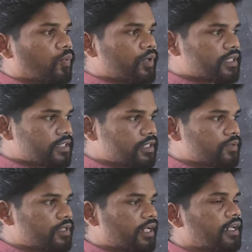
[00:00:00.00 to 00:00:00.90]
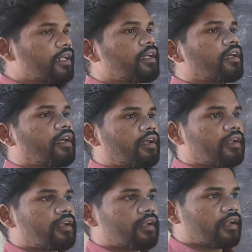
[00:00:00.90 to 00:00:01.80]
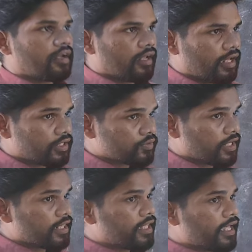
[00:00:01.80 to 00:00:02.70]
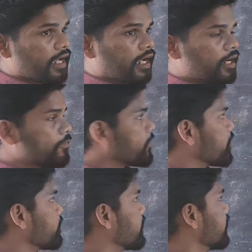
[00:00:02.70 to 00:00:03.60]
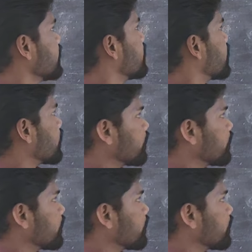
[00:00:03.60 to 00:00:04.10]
We see today actually they come from the